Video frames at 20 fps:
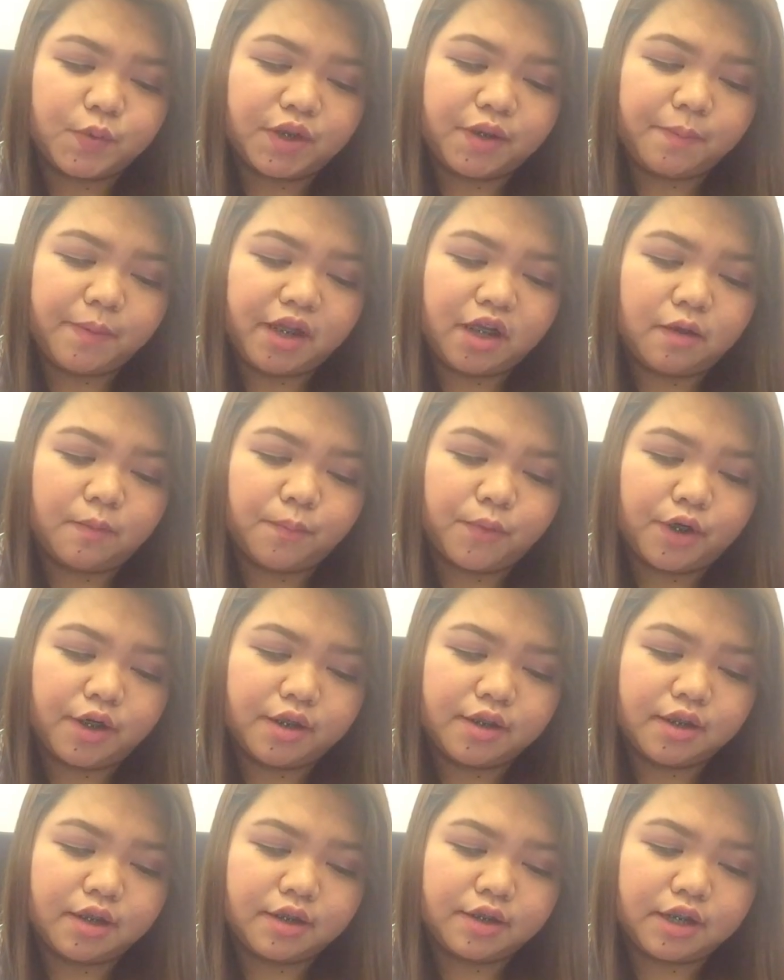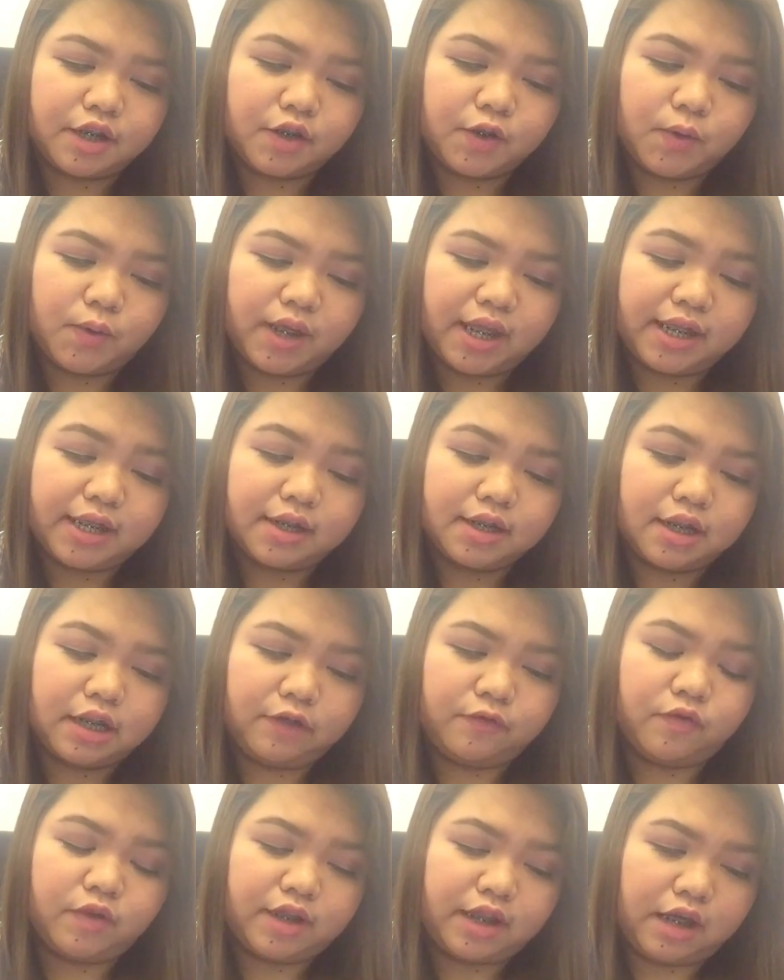one makeup product that you cannot
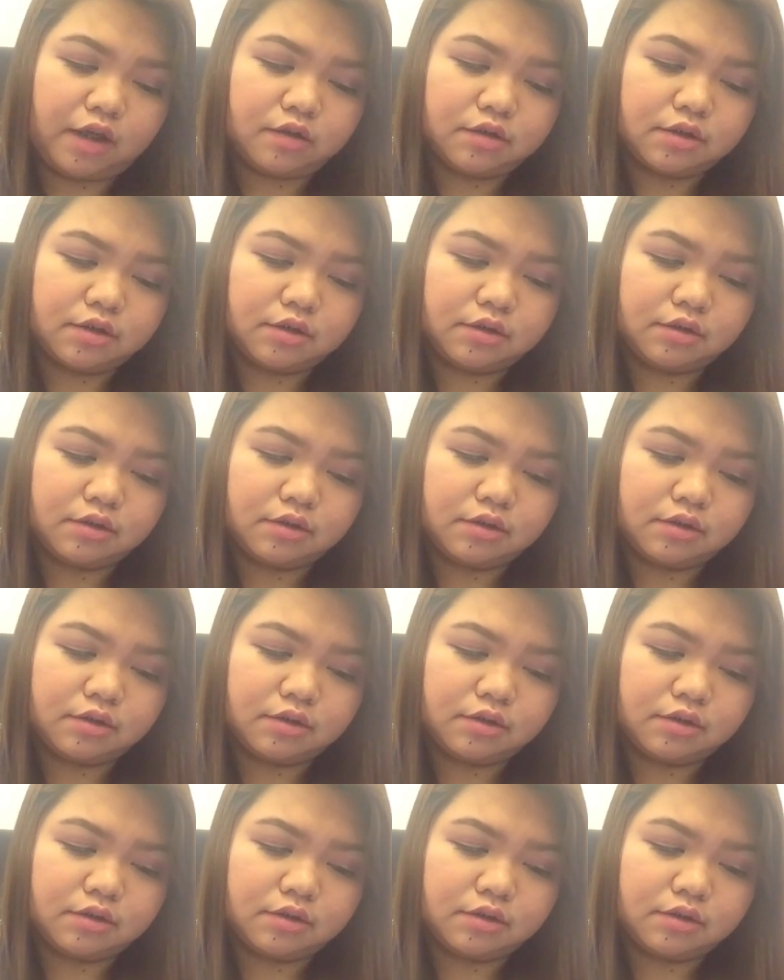live without?